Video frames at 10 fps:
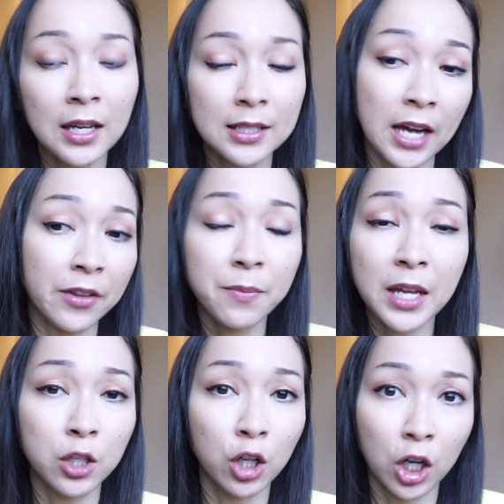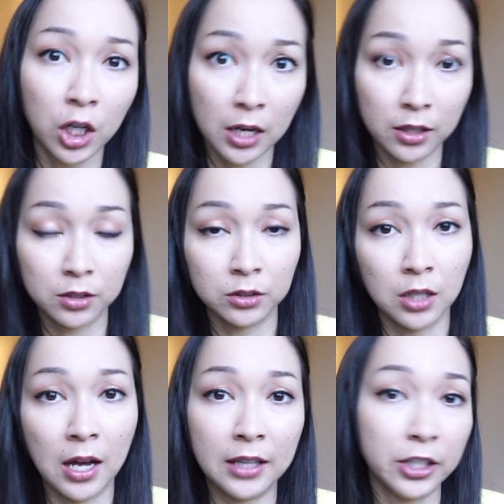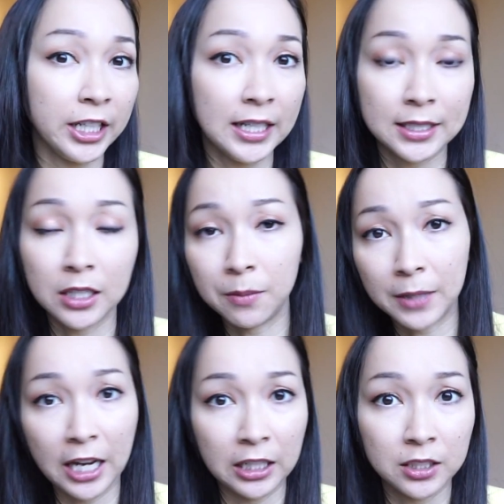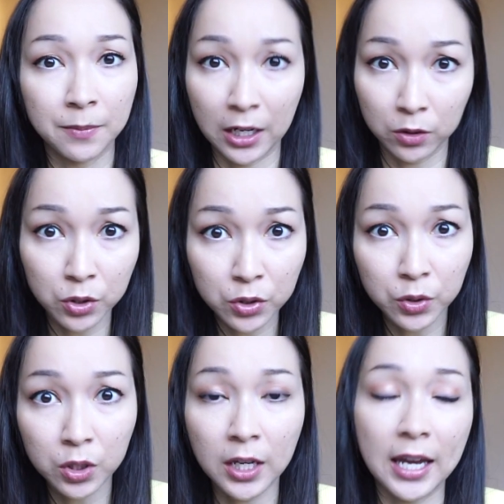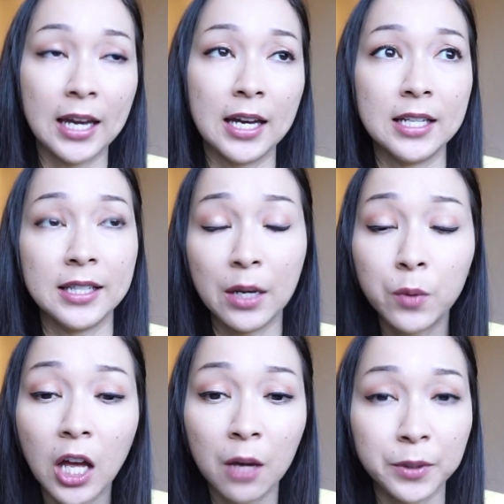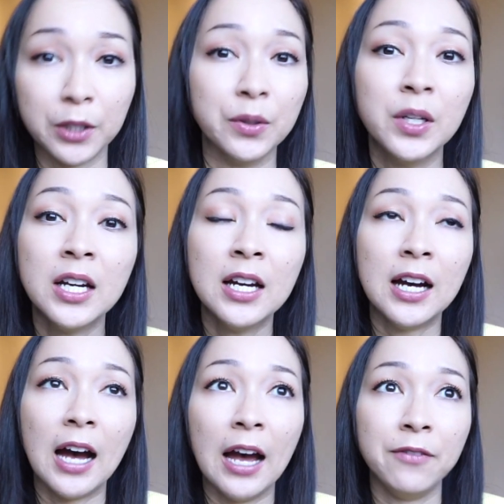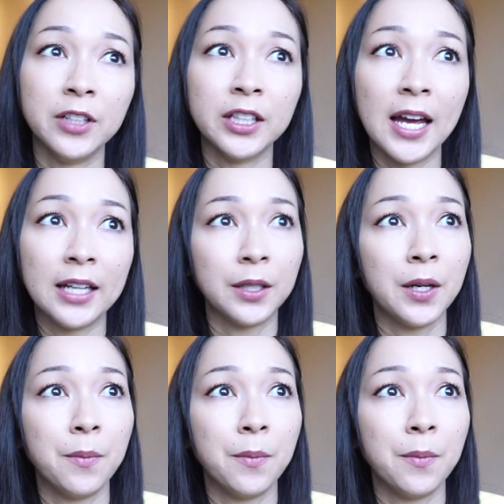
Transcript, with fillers: tell them that you're uh, looking into applying to medical school and they will help you. I feel like